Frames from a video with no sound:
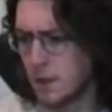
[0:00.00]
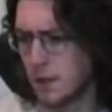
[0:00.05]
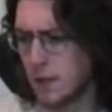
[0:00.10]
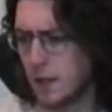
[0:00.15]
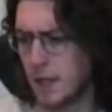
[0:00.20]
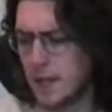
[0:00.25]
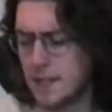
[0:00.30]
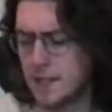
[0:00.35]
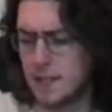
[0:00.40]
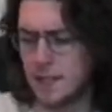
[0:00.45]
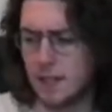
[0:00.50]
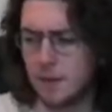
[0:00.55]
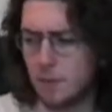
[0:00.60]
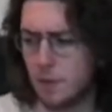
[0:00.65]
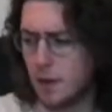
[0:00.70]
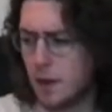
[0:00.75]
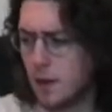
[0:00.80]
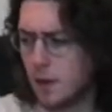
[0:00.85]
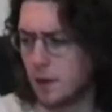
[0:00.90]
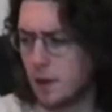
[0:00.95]
Lance Lynn, we
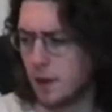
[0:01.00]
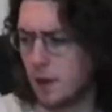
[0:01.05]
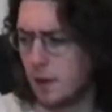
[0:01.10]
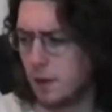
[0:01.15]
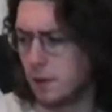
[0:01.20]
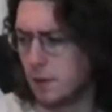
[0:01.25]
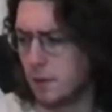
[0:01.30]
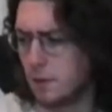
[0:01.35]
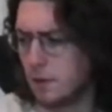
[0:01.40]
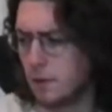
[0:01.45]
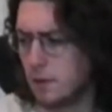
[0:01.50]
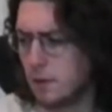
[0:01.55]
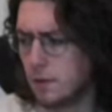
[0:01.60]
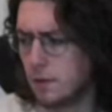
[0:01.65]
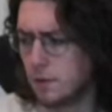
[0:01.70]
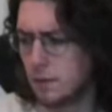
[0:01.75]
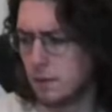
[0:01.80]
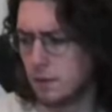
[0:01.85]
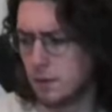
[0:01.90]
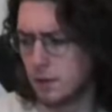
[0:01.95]
all know,
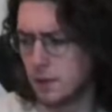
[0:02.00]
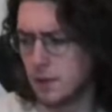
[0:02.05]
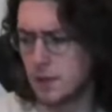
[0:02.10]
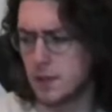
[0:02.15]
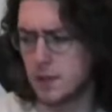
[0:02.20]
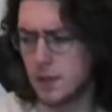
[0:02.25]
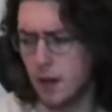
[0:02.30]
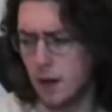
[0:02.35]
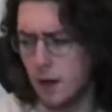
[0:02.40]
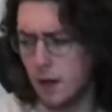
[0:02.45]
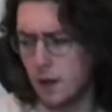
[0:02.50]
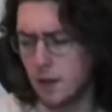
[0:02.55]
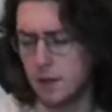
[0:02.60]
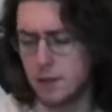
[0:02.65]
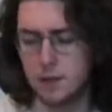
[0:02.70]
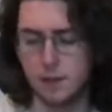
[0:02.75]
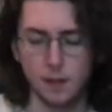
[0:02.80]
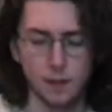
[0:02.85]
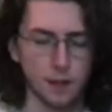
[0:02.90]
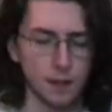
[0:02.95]
solid,
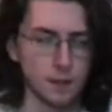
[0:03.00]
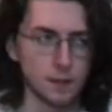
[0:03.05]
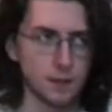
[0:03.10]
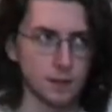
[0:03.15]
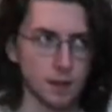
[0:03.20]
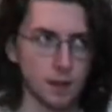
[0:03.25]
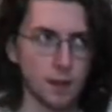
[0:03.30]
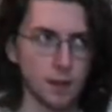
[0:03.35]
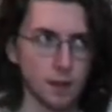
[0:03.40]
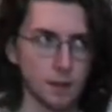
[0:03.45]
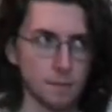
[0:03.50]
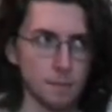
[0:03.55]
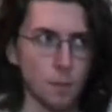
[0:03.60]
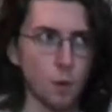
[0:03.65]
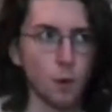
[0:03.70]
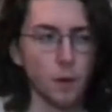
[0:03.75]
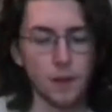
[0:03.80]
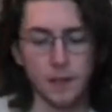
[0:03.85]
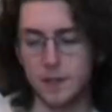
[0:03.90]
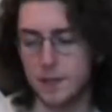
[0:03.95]

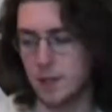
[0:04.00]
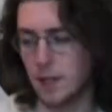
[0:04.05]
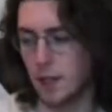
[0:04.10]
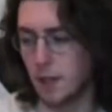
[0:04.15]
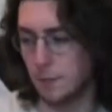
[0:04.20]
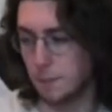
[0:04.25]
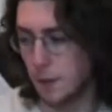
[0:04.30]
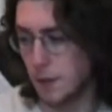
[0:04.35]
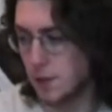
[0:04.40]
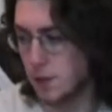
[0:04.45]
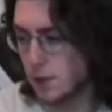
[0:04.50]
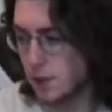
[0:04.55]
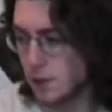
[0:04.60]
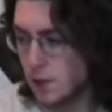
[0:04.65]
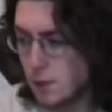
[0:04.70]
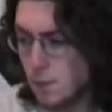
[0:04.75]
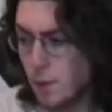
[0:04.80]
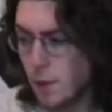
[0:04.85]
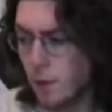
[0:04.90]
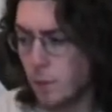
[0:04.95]
more than solid pitcher.
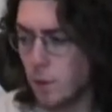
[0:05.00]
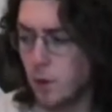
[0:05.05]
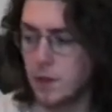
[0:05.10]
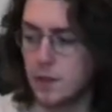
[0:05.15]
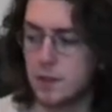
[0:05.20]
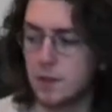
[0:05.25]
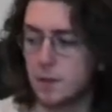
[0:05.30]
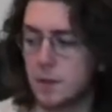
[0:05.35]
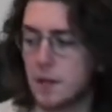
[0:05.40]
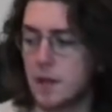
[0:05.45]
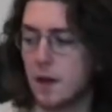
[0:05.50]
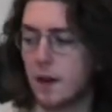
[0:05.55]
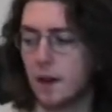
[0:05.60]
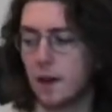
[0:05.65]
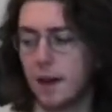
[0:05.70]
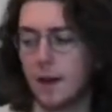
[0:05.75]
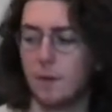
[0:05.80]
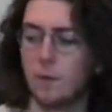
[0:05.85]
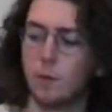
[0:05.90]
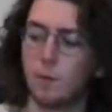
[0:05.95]
2.12
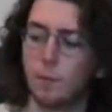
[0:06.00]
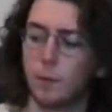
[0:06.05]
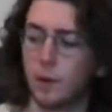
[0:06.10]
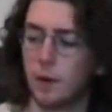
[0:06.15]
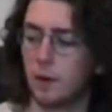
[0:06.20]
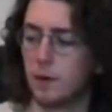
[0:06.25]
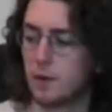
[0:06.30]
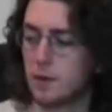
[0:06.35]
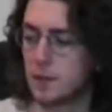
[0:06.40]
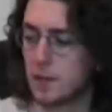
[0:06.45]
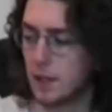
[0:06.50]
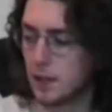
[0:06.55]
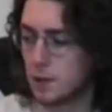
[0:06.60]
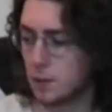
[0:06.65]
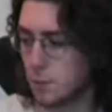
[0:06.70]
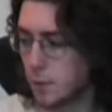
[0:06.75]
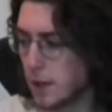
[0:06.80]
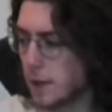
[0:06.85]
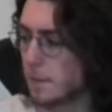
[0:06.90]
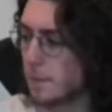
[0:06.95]
ERA, 1.06
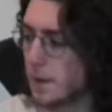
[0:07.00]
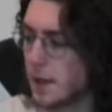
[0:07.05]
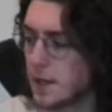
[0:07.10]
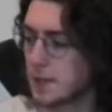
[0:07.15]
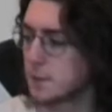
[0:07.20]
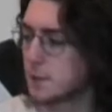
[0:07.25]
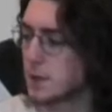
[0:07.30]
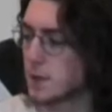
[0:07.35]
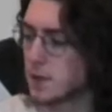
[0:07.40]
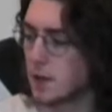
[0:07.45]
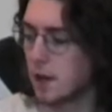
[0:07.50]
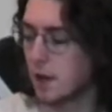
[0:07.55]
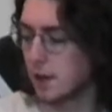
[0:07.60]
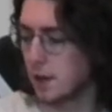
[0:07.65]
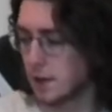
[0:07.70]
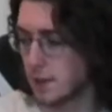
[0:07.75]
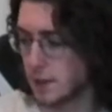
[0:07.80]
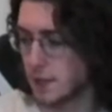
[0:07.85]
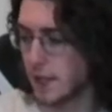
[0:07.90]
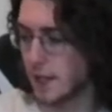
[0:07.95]
WHIP, has been solid in
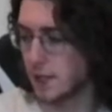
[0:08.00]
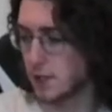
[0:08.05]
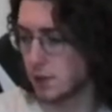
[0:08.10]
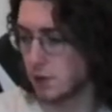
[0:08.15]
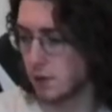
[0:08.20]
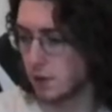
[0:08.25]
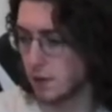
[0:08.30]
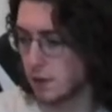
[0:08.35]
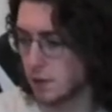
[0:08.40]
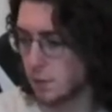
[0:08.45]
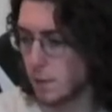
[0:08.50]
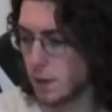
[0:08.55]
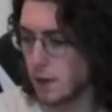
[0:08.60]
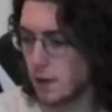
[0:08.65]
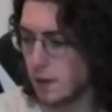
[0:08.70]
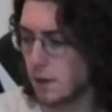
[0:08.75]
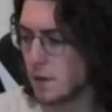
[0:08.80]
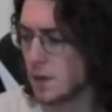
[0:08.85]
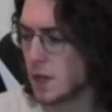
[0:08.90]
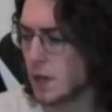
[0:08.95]
his last 3 as
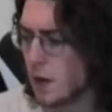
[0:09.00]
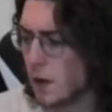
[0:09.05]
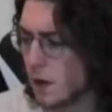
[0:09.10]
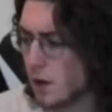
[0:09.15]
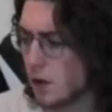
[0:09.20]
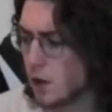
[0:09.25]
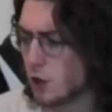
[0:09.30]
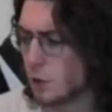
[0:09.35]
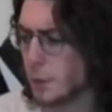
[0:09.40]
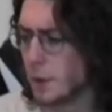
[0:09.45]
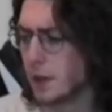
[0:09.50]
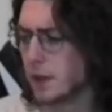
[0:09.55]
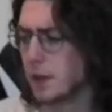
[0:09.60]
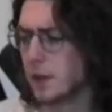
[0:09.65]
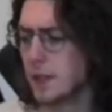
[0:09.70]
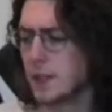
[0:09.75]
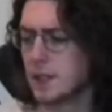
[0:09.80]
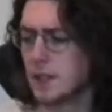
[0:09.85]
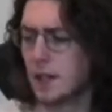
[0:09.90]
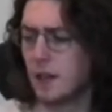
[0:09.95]
well. Ober
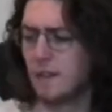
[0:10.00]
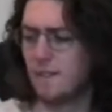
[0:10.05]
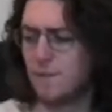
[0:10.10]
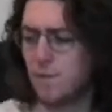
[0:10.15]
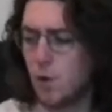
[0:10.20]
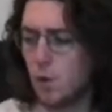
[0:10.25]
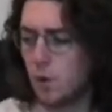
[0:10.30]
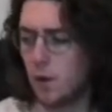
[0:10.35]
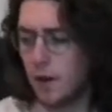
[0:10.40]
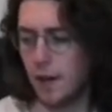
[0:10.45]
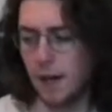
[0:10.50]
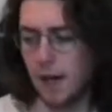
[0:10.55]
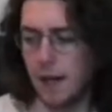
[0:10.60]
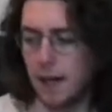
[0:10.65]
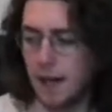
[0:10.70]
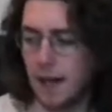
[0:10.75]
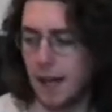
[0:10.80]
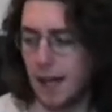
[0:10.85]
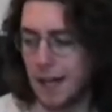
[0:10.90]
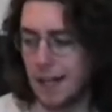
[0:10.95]
is a
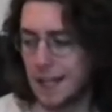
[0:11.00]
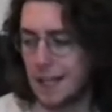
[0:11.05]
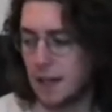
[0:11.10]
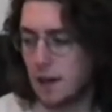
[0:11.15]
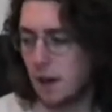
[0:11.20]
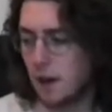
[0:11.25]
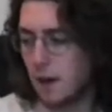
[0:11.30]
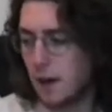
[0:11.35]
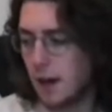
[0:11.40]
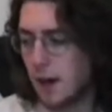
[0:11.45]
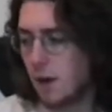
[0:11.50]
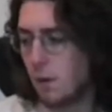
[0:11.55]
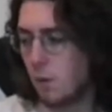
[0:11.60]
4.99 ERA,